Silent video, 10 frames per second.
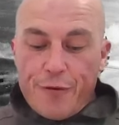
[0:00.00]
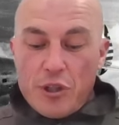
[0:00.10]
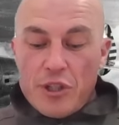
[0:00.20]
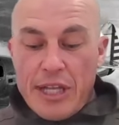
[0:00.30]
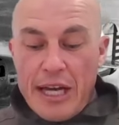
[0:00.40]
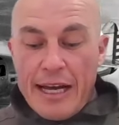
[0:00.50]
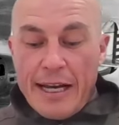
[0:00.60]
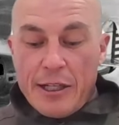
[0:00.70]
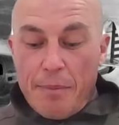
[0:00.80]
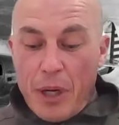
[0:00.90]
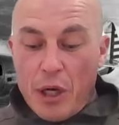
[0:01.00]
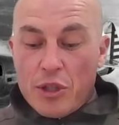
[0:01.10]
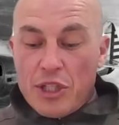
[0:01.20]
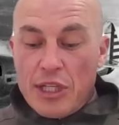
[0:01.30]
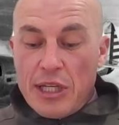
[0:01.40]
first aid
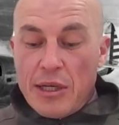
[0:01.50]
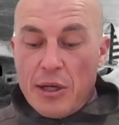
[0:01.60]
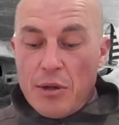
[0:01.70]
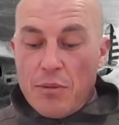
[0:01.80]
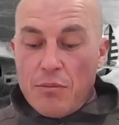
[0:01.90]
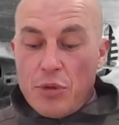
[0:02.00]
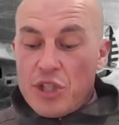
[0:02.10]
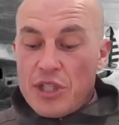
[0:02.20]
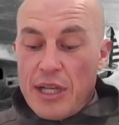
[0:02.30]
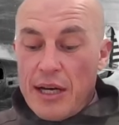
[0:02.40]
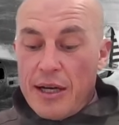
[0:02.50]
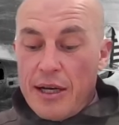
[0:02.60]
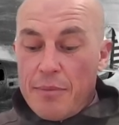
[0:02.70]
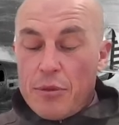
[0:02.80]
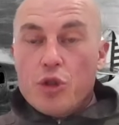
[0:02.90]
post near
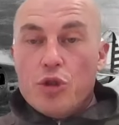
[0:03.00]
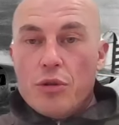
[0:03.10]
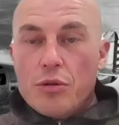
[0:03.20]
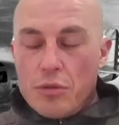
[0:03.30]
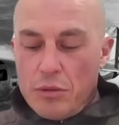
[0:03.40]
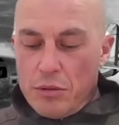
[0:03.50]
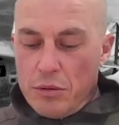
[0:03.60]
Mertru.